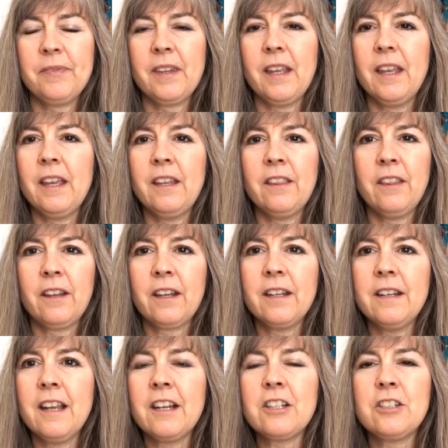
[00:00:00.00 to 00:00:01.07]
and the
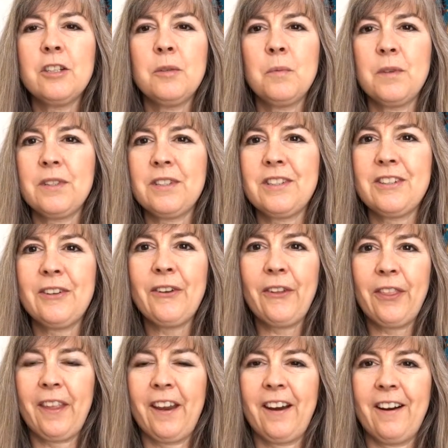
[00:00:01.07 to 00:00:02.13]
connection was still
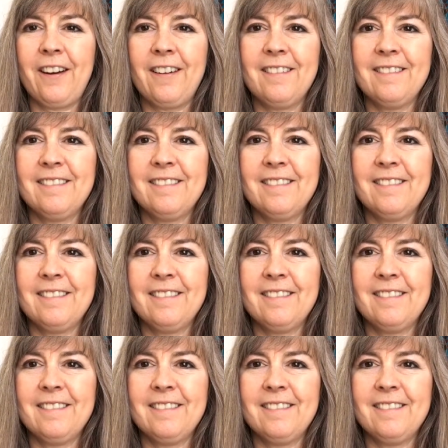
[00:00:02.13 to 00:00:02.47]
there.